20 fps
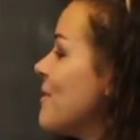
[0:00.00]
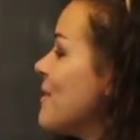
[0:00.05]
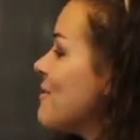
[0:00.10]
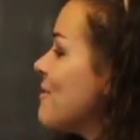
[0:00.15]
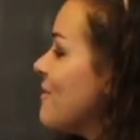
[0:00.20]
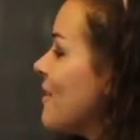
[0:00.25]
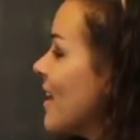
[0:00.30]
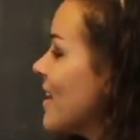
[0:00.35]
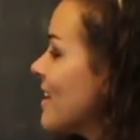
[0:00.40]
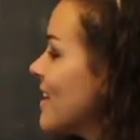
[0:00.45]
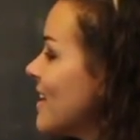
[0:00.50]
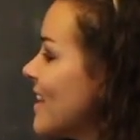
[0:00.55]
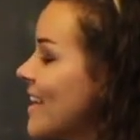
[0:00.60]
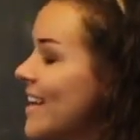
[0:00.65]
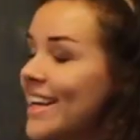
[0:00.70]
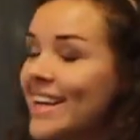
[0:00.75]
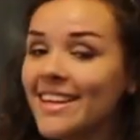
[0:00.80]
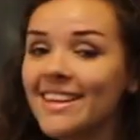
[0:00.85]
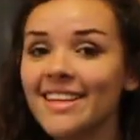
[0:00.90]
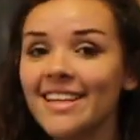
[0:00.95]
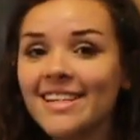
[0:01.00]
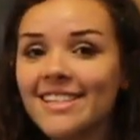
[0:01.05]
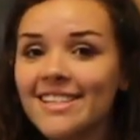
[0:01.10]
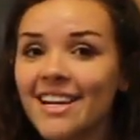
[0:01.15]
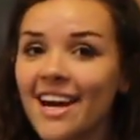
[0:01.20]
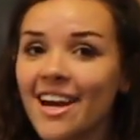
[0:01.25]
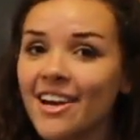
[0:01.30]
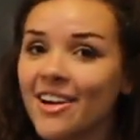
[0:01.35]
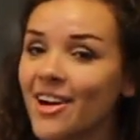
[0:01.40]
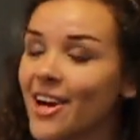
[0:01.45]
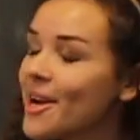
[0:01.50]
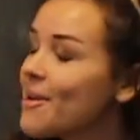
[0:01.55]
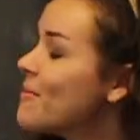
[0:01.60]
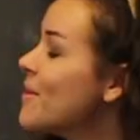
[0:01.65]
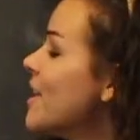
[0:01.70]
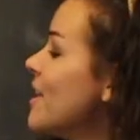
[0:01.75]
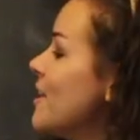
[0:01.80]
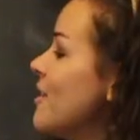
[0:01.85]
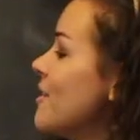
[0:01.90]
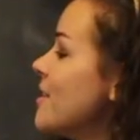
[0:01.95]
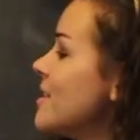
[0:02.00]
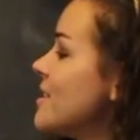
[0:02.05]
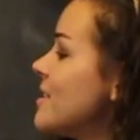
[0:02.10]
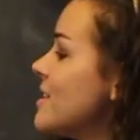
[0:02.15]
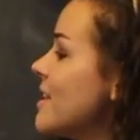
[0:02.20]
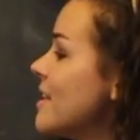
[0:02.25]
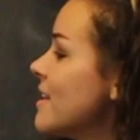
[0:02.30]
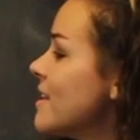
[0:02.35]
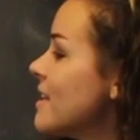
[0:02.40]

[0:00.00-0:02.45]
Finally, in this diagram, you can see